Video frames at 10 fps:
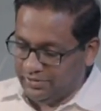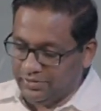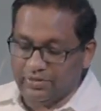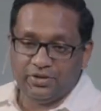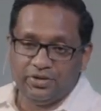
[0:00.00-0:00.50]

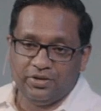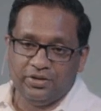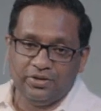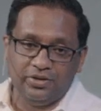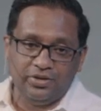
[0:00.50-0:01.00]
You wake up
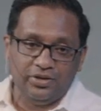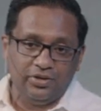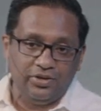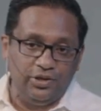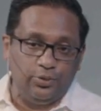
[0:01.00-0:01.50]
one morning, go
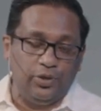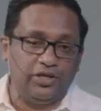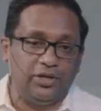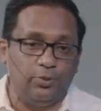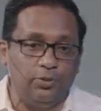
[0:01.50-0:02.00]
to work, and
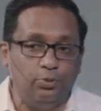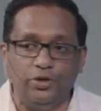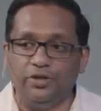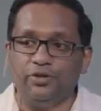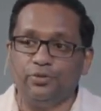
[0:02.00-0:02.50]
your boss
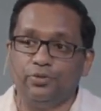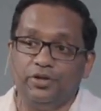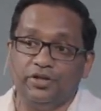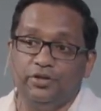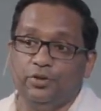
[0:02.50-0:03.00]
gives you a
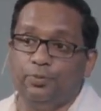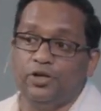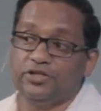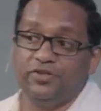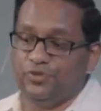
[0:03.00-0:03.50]
promotion,
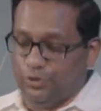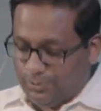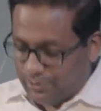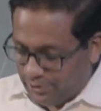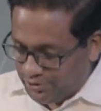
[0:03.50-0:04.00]
a
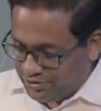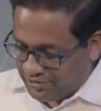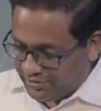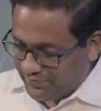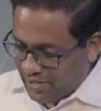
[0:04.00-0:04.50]
nice
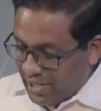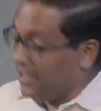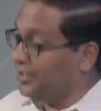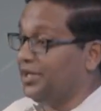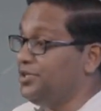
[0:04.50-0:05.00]
raise in your
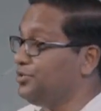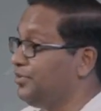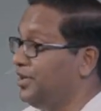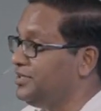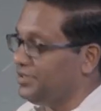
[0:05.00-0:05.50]
salary.
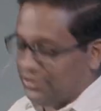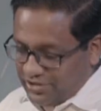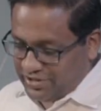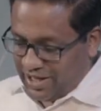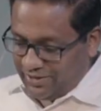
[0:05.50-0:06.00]

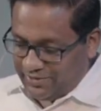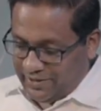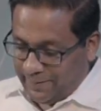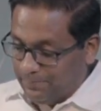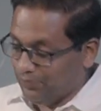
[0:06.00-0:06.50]
Could that
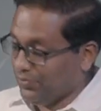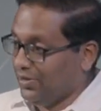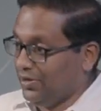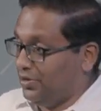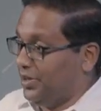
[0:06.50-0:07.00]
promotion be a
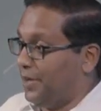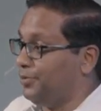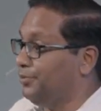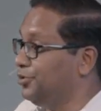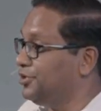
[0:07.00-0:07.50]
test from
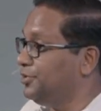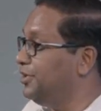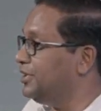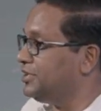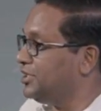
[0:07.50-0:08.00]
God?
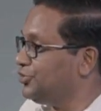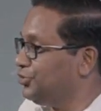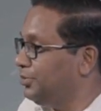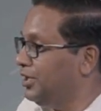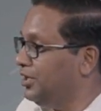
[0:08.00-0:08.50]

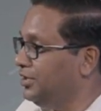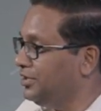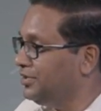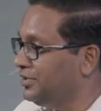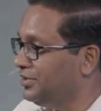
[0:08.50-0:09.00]
Absolutely.